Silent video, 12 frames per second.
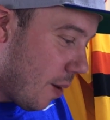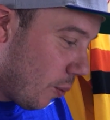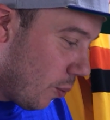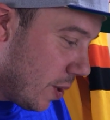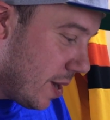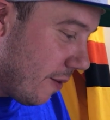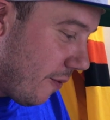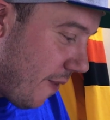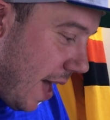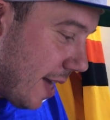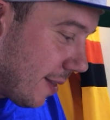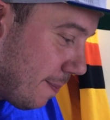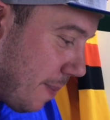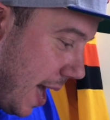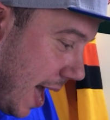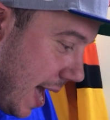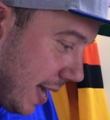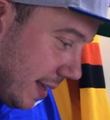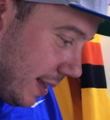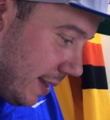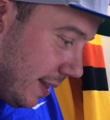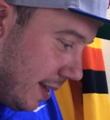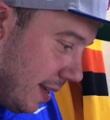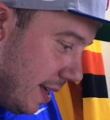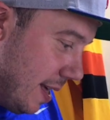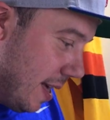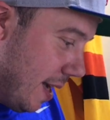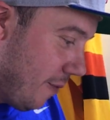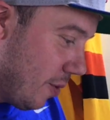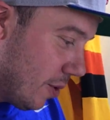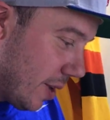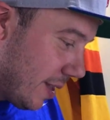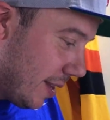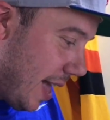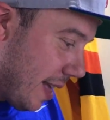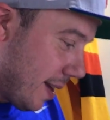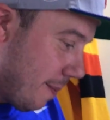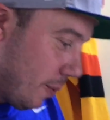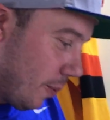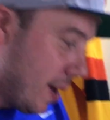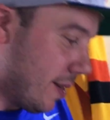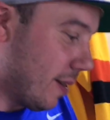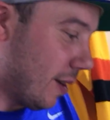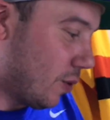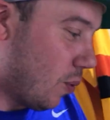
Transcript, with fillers: a real fast pace. If you look at the last couple races, a